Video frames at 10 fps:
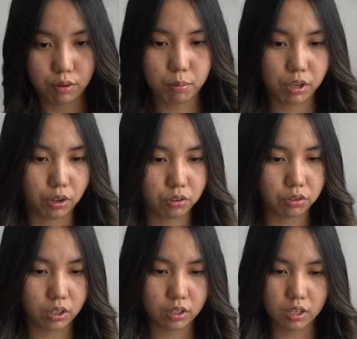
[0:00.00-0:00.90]
from
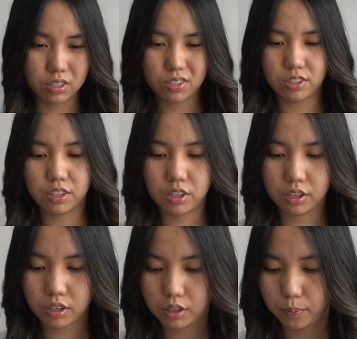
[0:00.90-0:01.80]
Kenra. It's
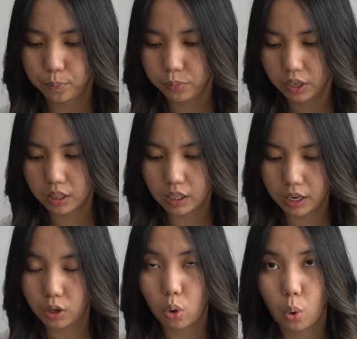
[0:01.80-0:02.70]
the
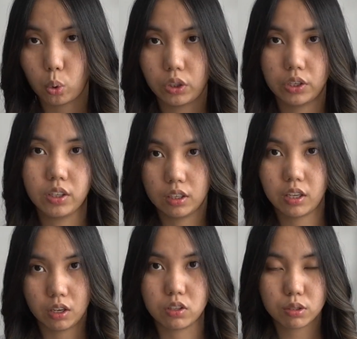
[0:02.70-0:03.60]
light hold
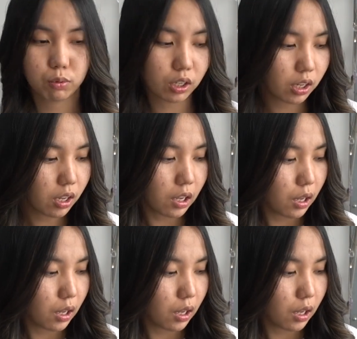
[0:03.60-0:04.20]
hairspray,